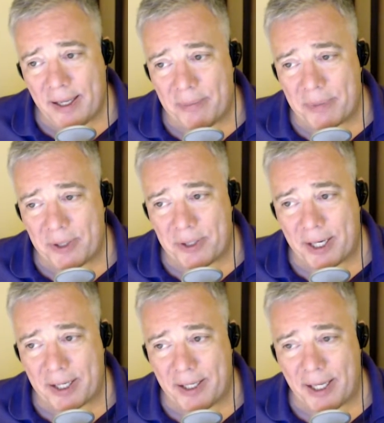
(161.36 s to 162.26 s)
Um,
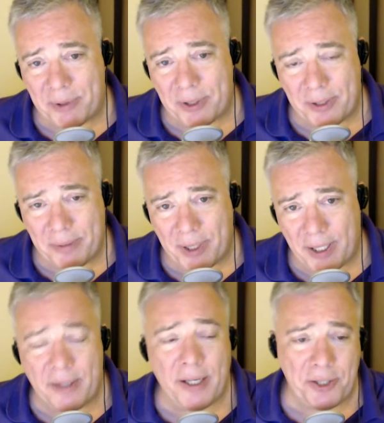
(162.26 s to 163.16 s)
Cortana can absolutely,
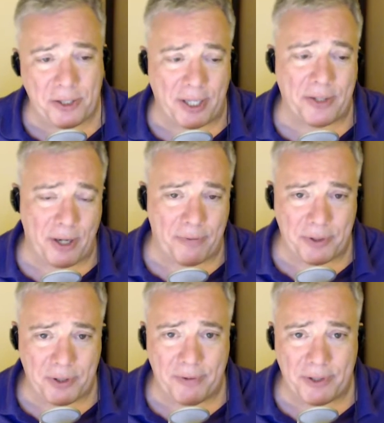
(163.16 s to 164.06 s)
play, I should say,
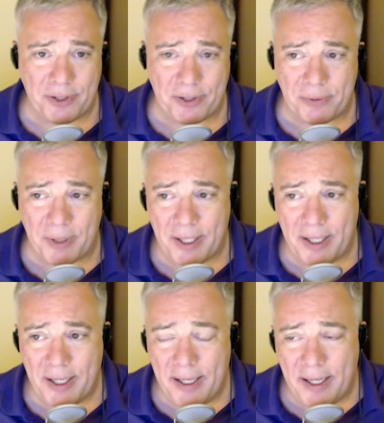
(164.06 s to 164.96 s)
software and services as well.
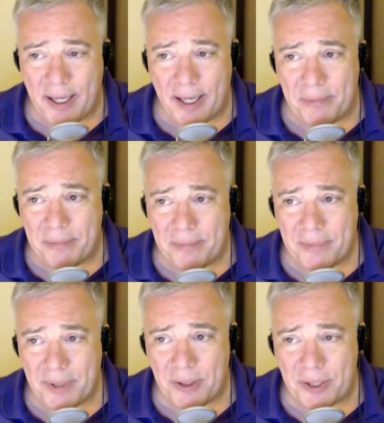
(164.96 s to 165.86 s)
Um,
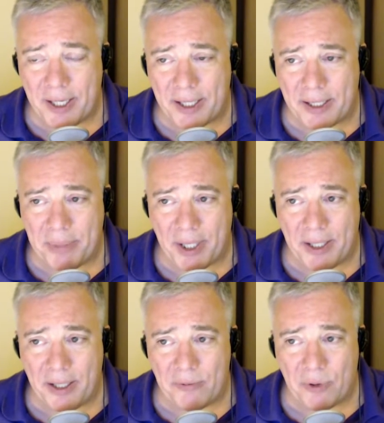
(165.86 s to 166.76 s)
Cortana can play
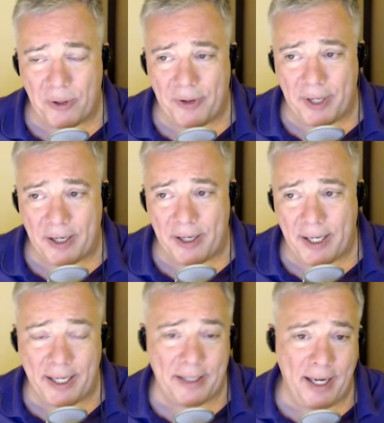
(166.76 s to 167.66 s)
a role there,
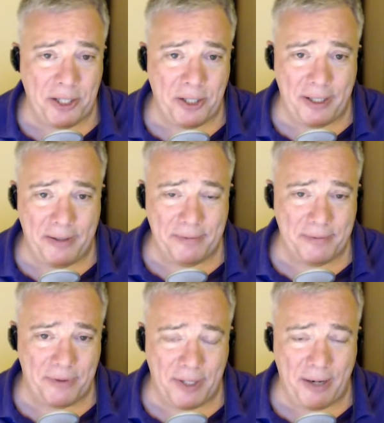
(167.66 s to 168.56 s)
and actually,
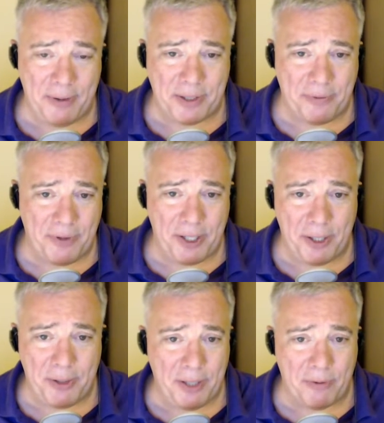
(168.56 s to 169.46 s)
for now, it's a fairly
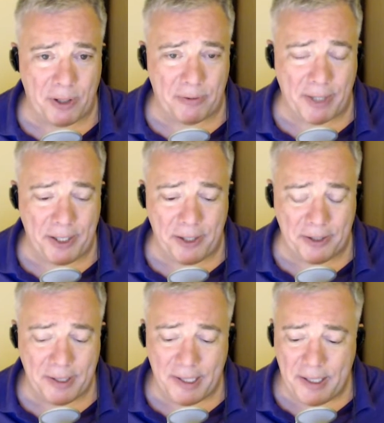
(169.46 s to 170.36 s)
unique role, right?
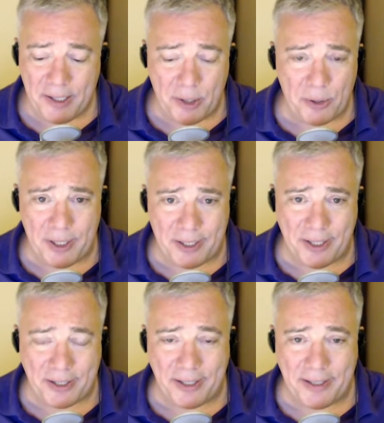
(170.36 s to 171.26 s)
You're Google
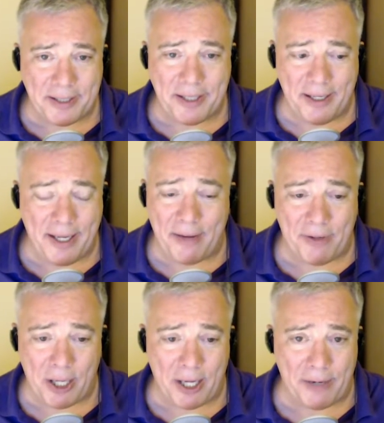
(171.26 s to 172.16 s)
Assistant doesn't have a
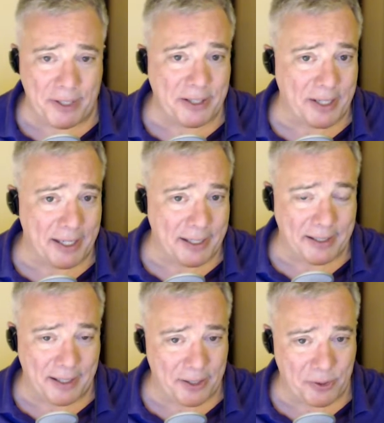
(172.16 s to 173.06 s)
lot of insight
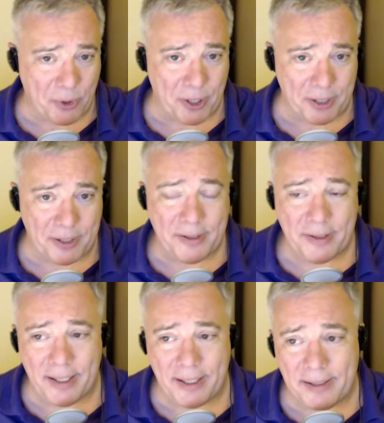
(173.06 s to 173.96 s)
into this world
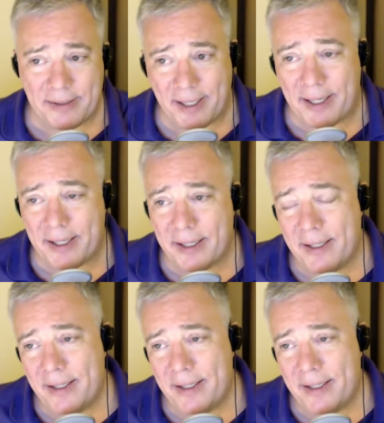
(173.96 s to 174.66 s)
uh, today.